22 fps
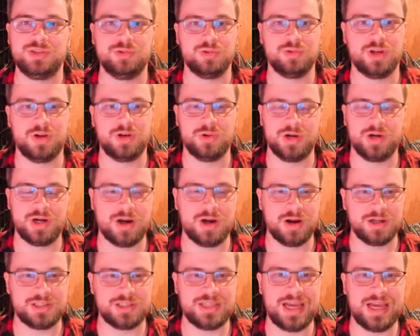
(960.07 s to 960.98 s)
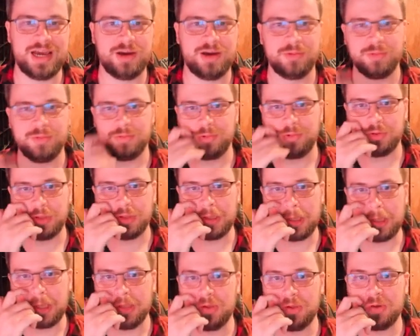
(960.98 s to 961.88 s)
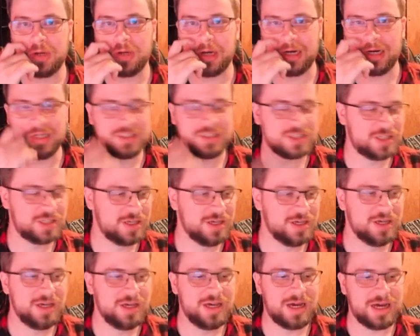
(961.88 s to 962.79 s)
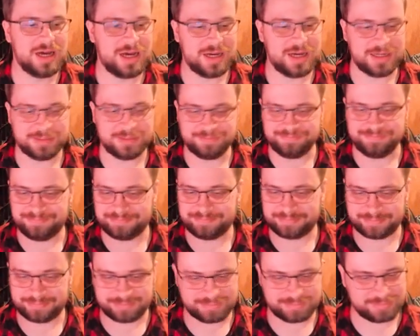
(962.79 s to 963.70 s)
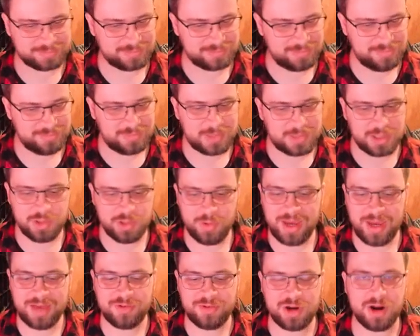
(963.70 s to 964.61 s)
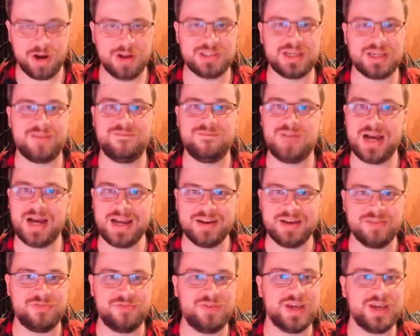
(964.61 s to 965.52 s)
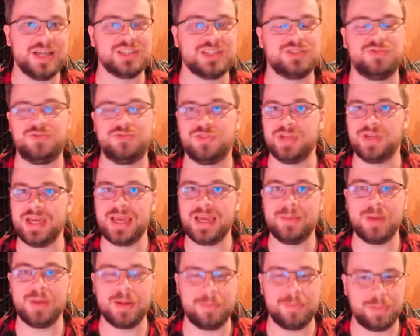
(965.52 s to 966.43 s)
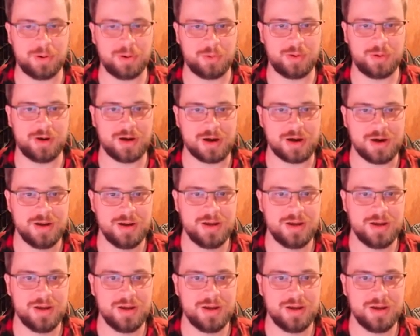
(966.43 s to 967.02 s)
lower cards down within kill cost. You have cards like Fire Fist, Flame Emperor.